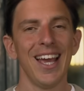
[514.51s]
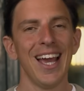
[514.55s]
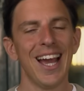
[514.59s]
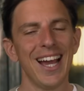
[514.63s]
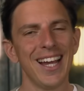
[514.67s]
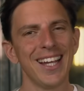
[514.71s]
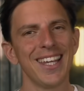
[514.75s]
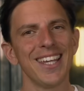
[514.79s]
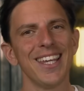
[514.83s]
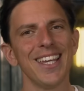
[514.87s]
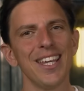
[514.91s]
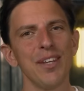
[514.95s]

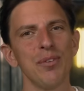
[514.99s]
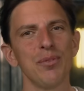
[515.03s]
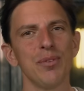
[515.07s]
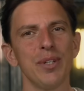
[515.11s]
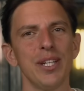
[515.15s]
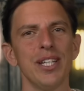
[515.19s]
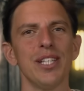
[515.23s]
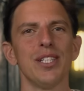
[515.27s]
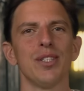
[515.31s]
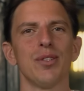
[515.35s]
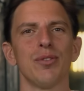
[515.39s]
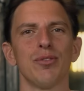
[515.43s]
A key
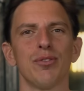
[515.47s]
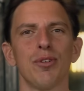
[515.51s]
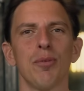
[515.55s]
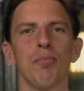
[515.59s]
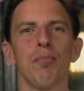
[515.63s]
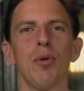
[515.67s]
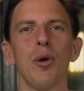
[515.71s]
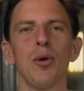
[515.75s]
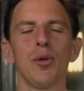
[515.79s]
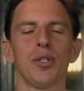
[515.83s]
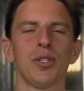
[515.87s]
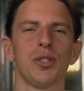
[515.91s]
reason for
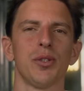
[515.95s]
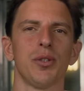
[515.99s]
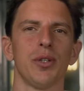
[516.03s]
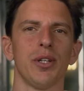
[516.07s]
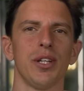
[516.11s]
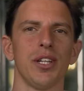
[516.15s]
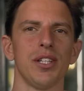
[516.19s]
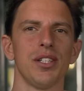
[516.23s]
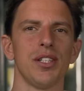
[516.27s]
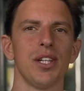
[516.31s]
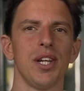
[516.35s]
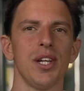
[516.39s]
most
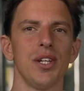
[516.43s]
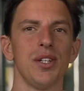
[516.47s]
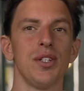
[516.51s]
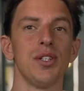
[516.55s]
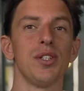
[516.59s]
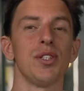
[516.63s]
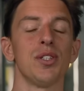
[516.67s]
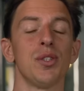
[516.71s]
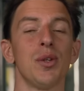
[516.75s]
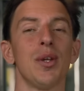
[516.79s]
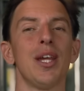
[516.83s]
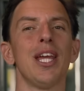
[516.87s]

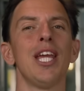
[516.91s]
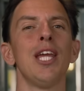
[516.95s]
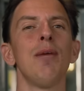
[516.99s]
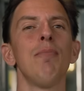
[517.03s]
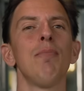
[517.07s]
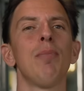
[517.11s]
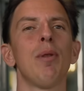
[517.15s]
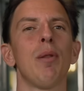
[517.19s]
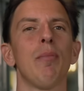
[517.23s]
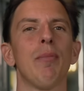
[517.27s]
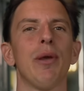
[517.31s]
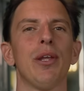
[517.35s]
organizations to
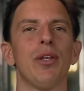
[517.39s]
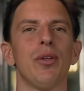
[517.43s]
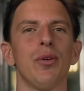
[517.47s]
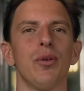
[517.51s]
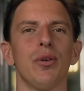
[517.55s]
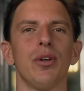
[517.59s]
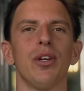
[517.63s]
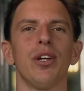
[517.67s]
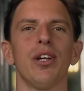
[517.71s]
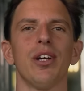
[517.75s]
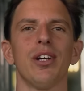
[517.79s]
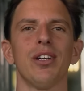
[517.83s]
implement
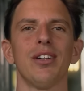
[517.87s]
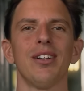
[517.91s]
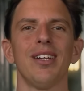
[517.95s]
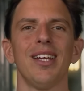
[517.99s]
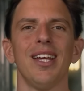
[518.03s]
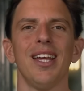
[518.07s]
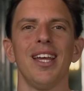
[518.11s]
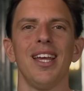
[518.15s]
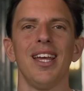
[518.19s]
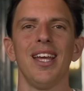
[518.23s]
OKR